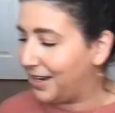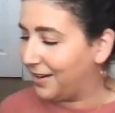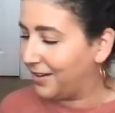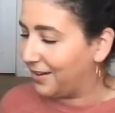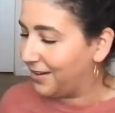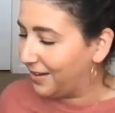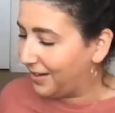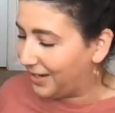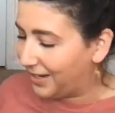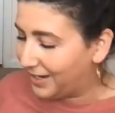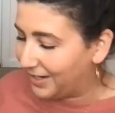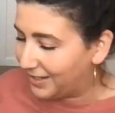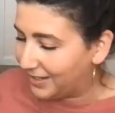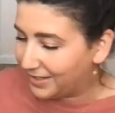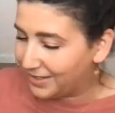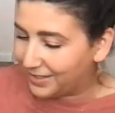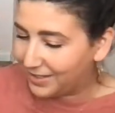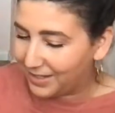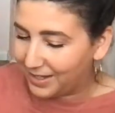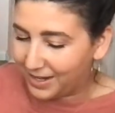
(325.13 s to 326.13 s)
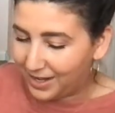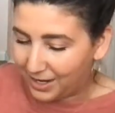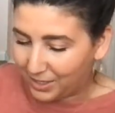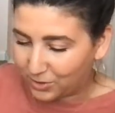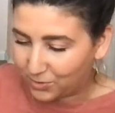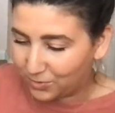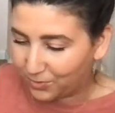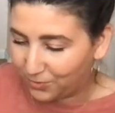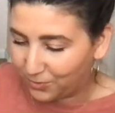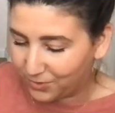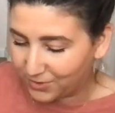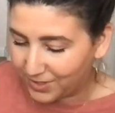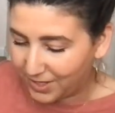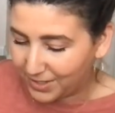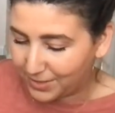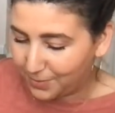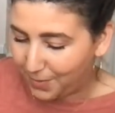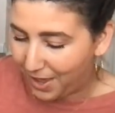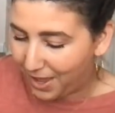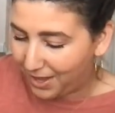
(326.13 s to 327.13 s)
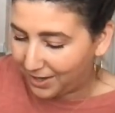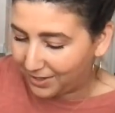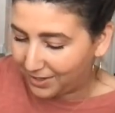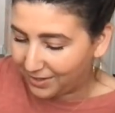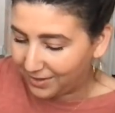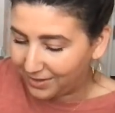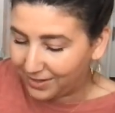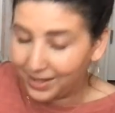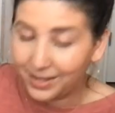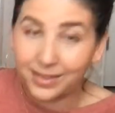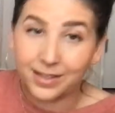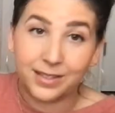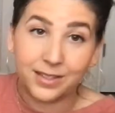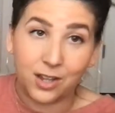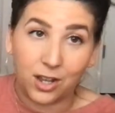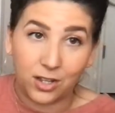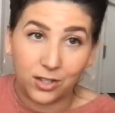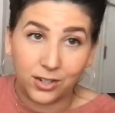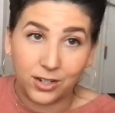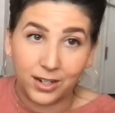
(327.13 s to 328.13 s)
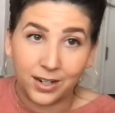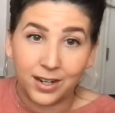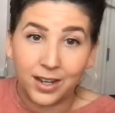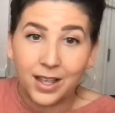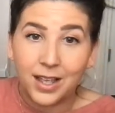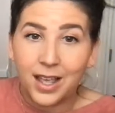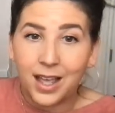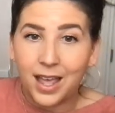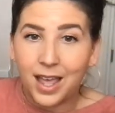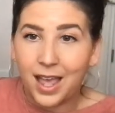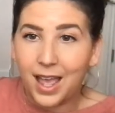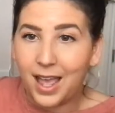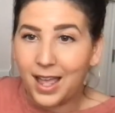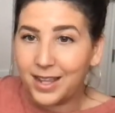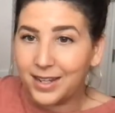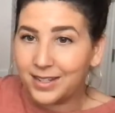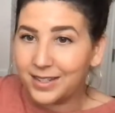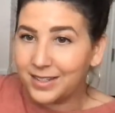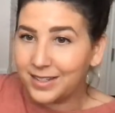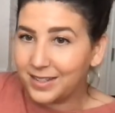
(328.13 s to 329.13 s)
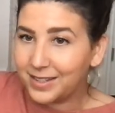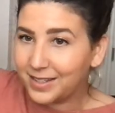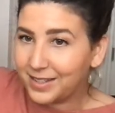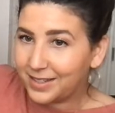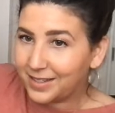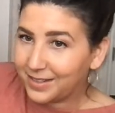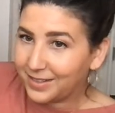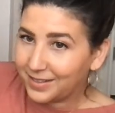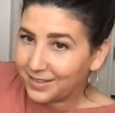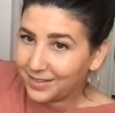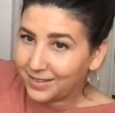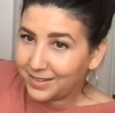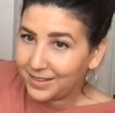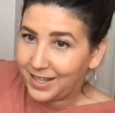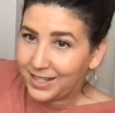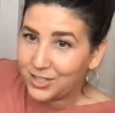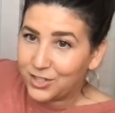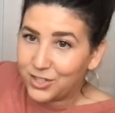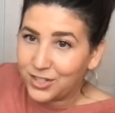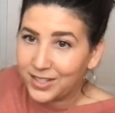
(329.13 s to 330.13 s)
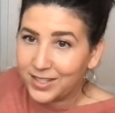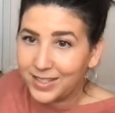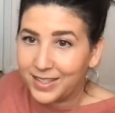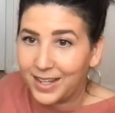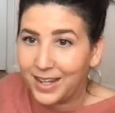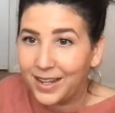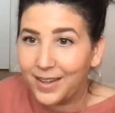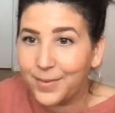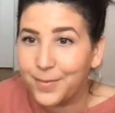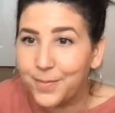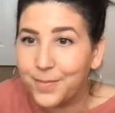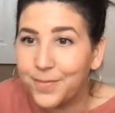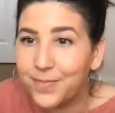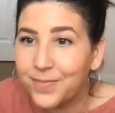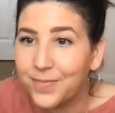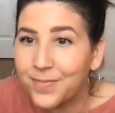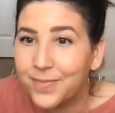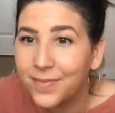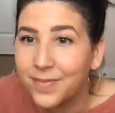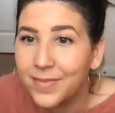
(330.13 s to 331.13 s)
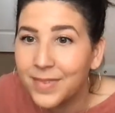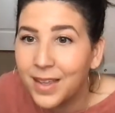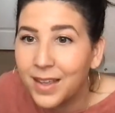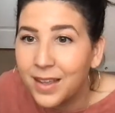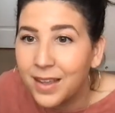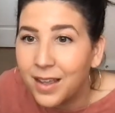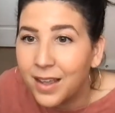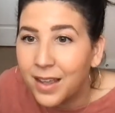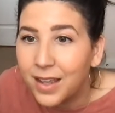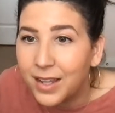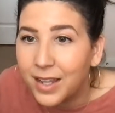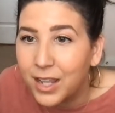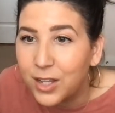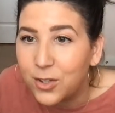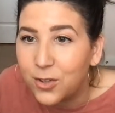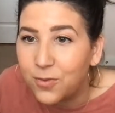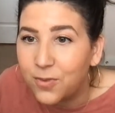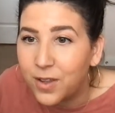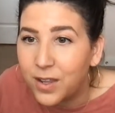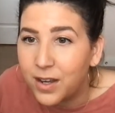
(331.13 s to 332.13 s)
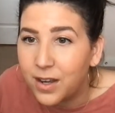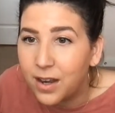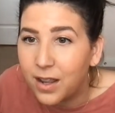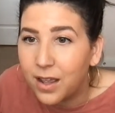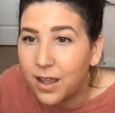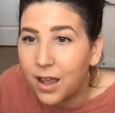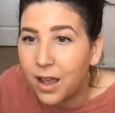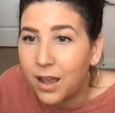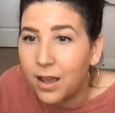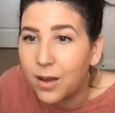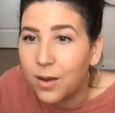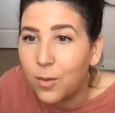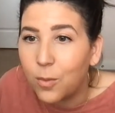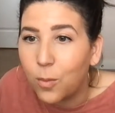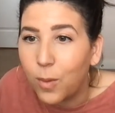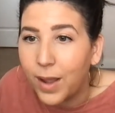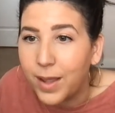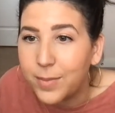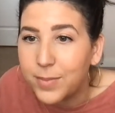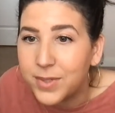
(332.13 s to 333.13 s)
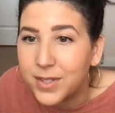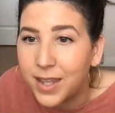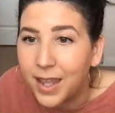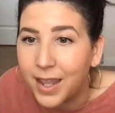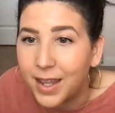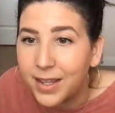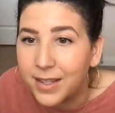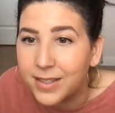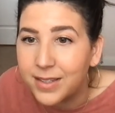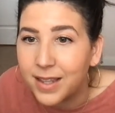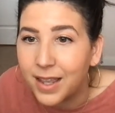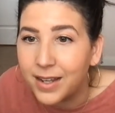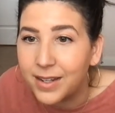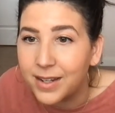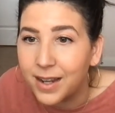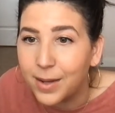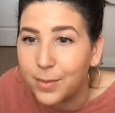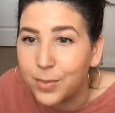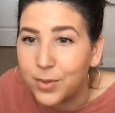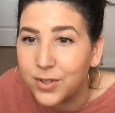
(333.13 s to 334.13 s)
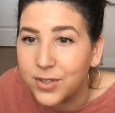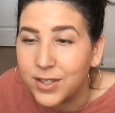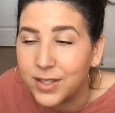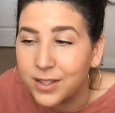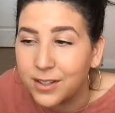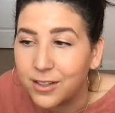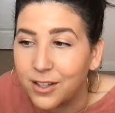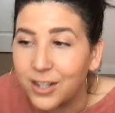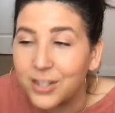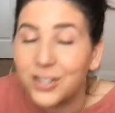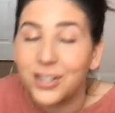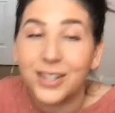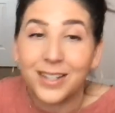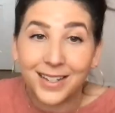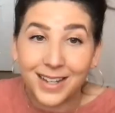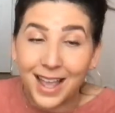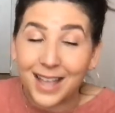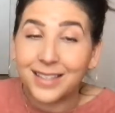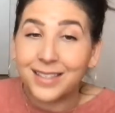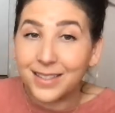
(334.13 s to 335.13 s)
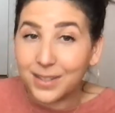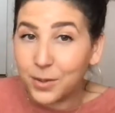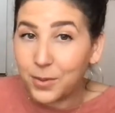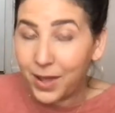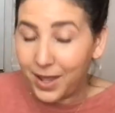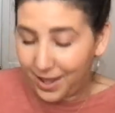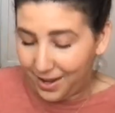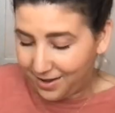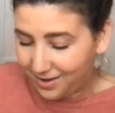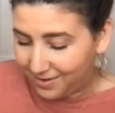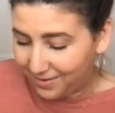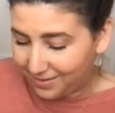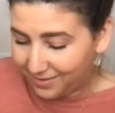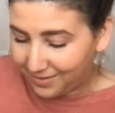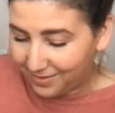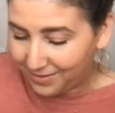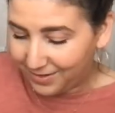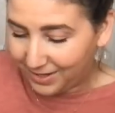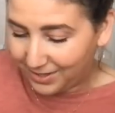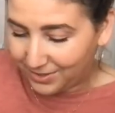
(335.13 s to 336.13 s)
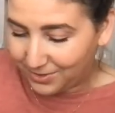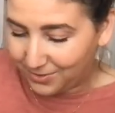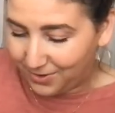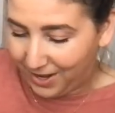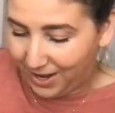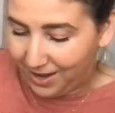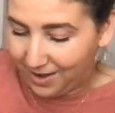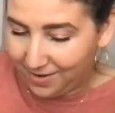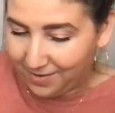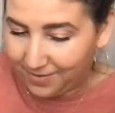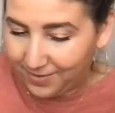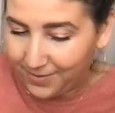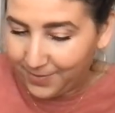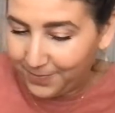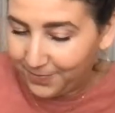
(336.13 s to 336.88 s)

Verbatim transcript: here, it is an actual full size bag in this color. And let's just see. Can you fit a wipes, case, and diapers in the clutch? Yes, you can. Yes, you can.